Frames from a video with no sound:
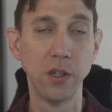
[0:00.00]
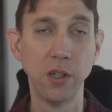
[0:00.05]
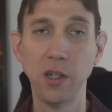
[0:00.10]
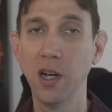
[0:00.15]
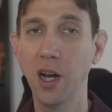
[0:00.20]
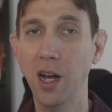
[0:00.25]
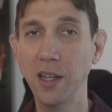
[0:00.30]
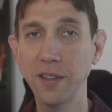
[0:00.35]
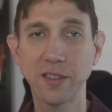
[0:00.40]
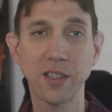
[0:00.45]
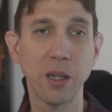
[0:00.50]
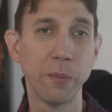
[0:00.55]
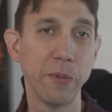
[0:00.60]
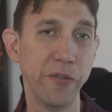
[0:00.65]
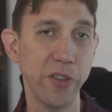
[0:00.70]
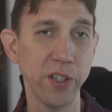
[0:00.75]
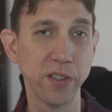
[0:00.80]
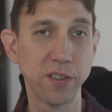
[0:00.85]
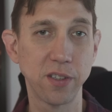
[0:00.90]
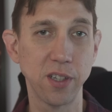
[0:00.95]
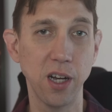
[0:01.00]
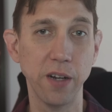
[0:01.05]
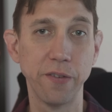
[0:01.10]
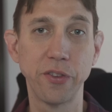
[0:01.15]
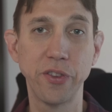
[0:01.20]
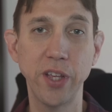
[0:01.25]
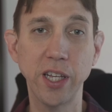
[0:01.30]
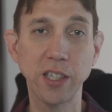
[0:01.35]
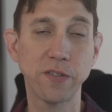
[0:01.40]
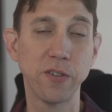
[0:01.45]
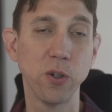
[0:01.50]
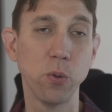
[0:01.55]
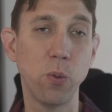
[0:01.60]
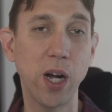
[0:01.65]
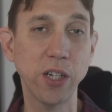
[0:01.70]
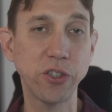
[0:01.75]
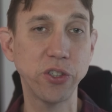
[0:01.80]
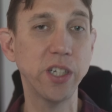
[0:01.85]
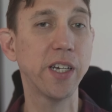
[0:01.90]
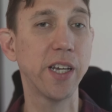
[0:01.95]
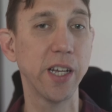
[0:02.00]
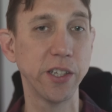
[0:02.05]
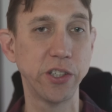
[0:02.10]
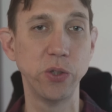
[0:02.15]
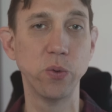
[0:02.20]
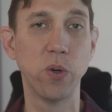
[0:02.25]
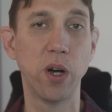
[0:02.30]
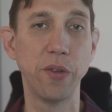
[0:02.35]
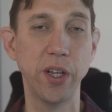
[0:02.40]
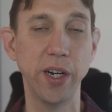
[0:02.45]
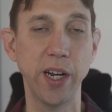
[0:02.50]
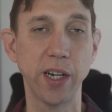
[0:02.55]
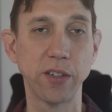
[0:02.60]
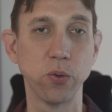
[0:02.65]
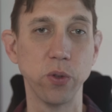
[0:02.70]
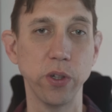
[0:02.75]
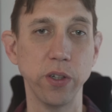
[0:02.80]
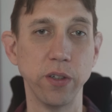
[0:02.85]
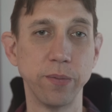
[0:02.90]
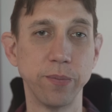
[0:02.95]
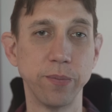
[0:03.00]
on some of this stuff. Thanks for watching. Catch you on the next one.